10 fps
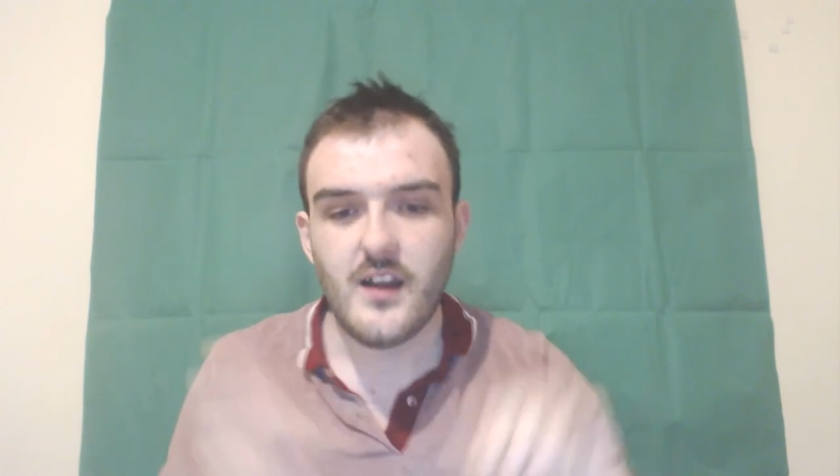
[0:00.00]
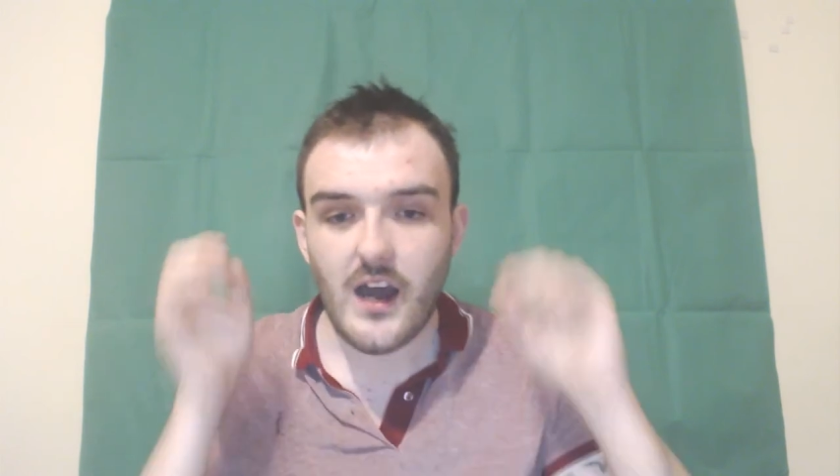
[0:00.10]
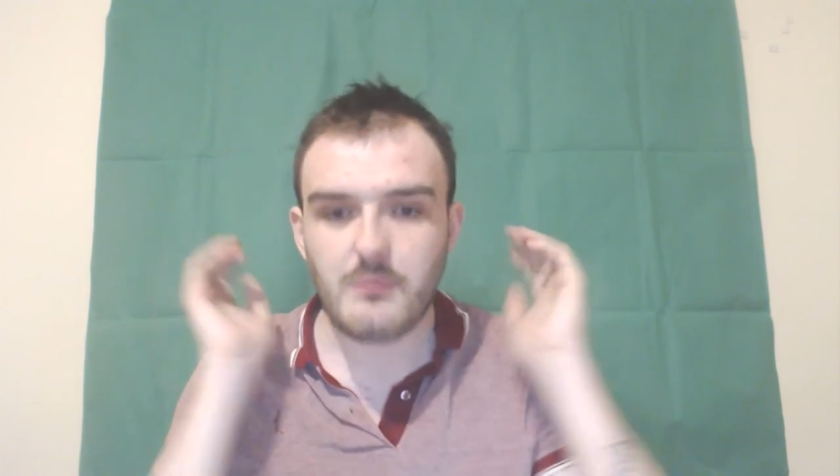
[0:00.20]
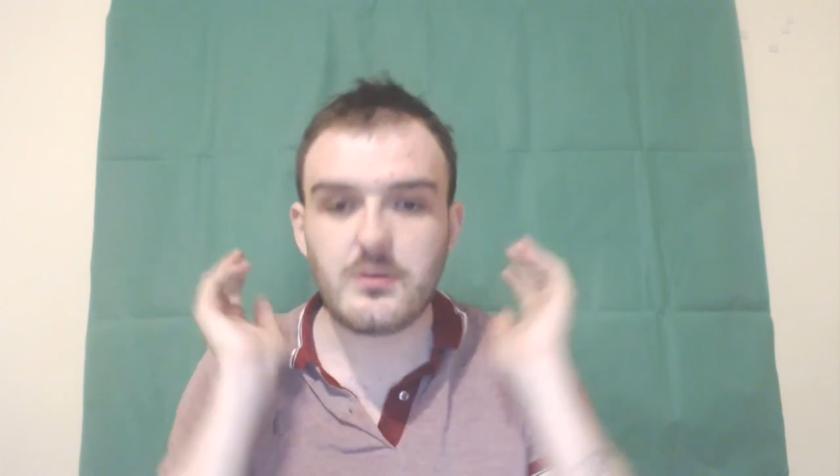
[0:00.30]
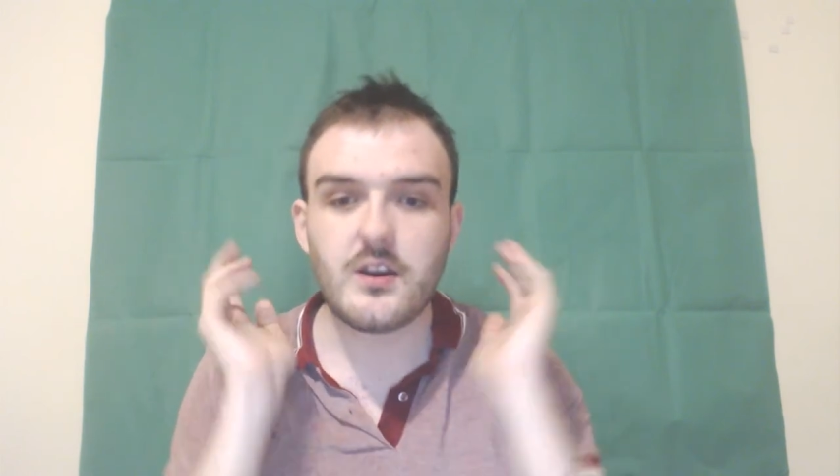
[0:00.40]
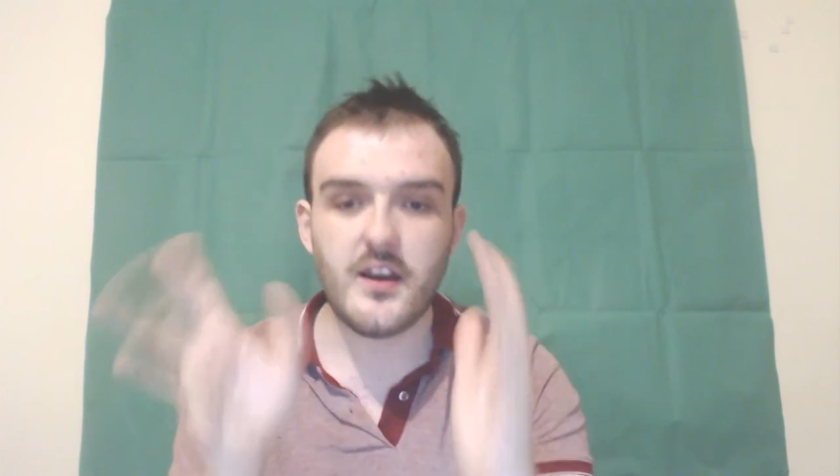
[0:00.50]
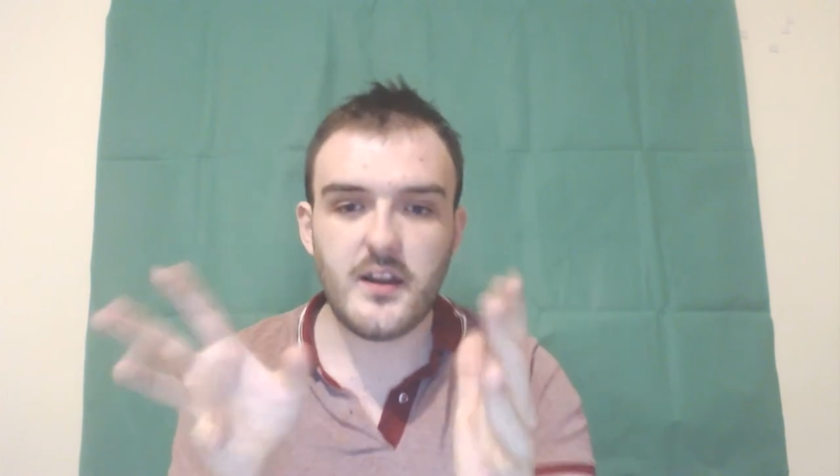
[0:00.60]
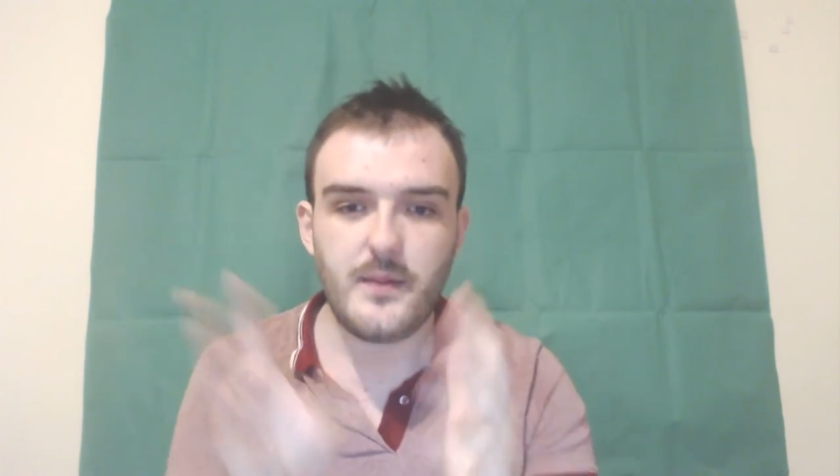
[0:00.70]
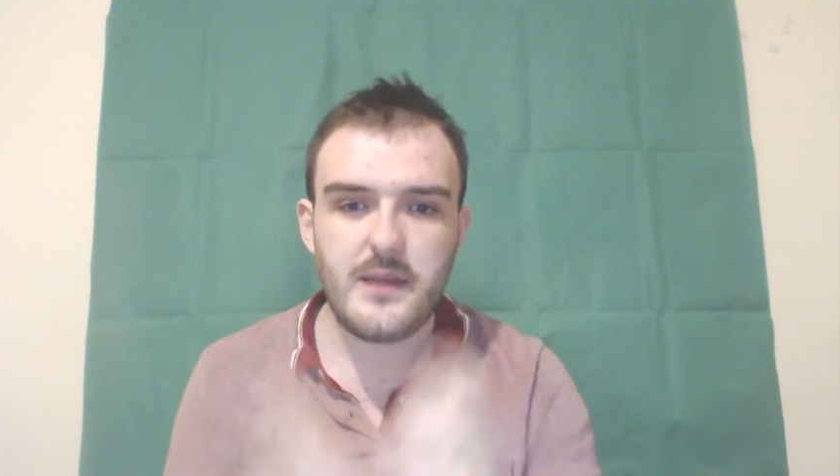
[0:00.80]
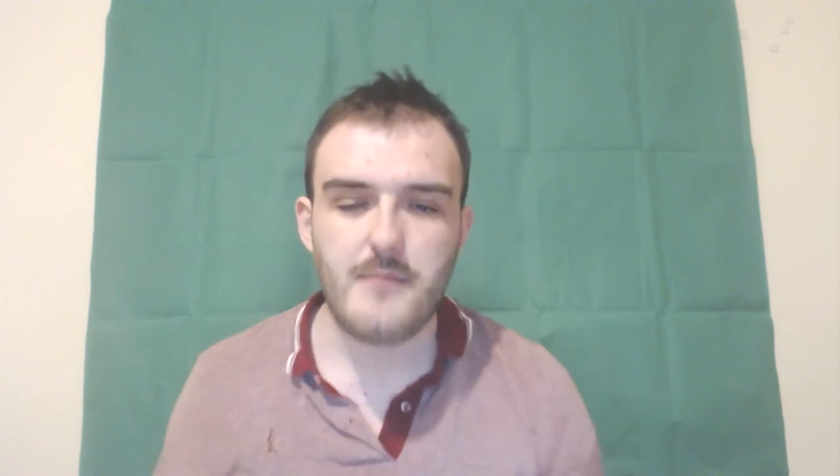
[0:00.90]
I'm going to
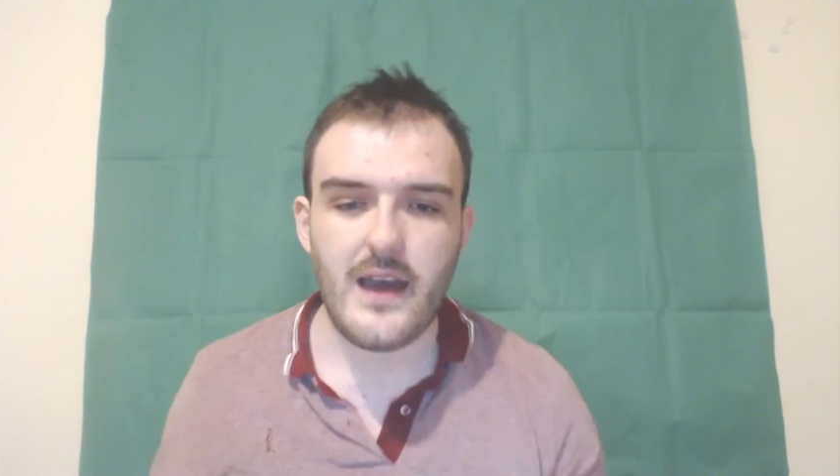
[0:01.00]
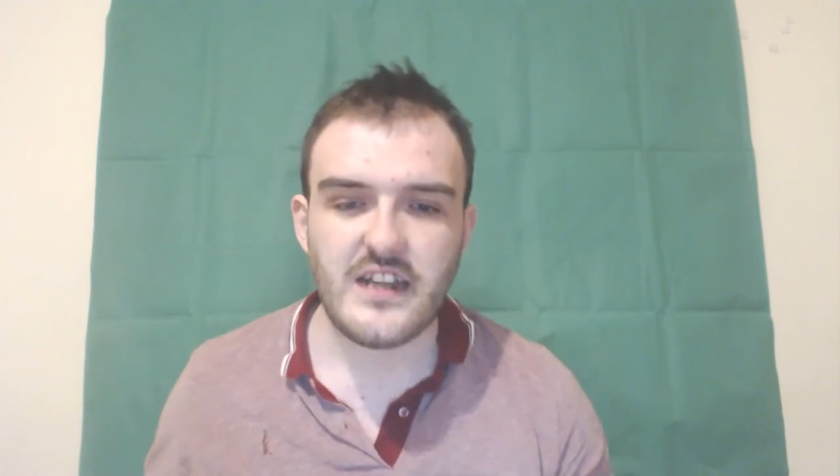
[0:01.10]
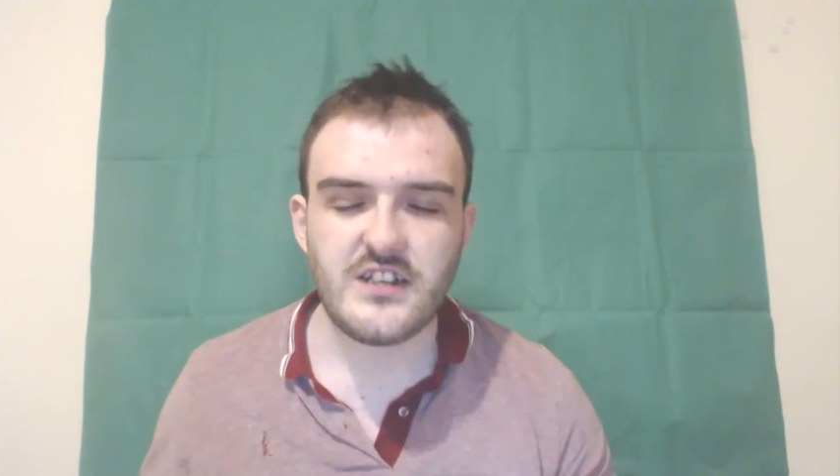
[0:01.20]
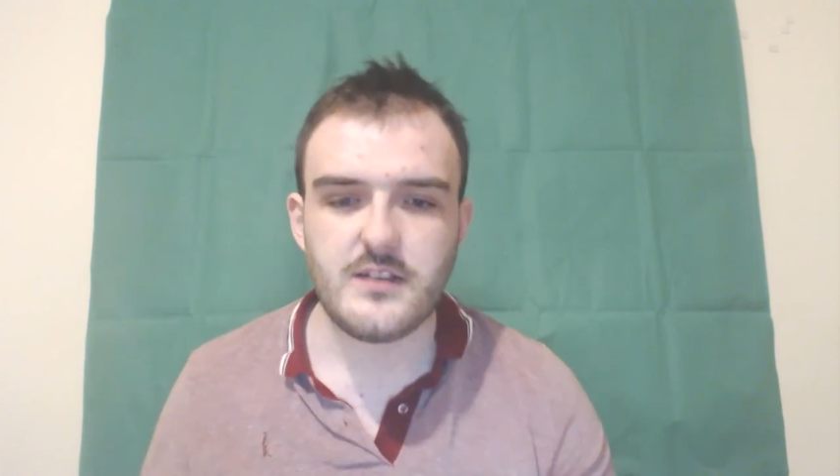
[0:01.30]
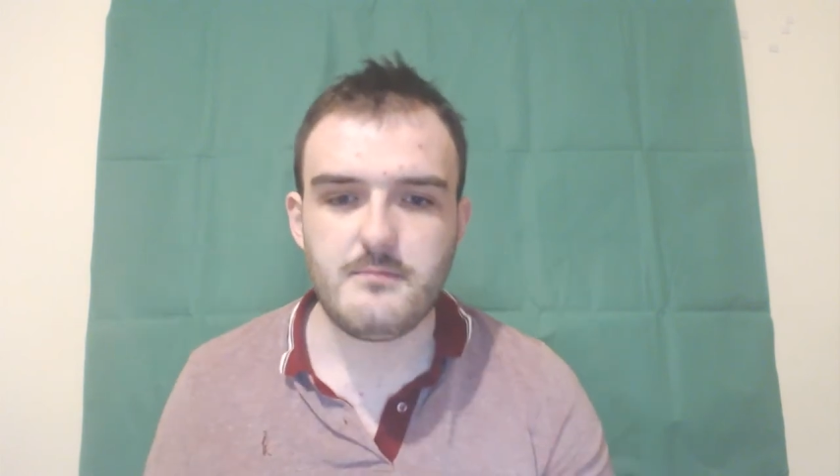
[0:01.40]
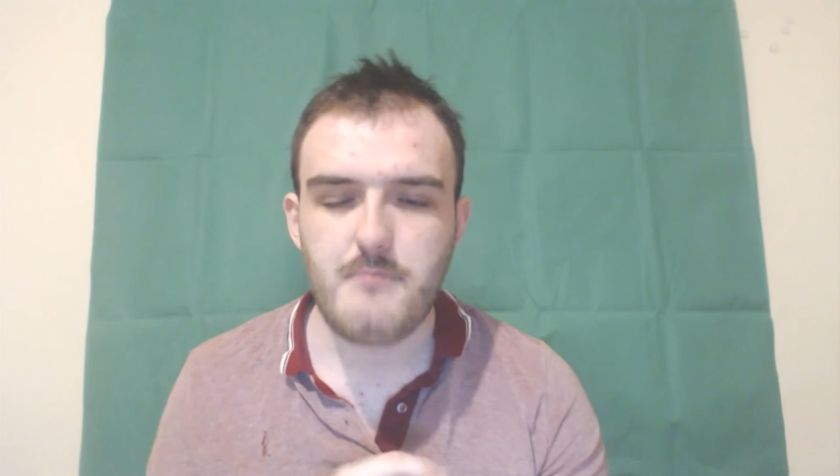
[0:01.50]
be managing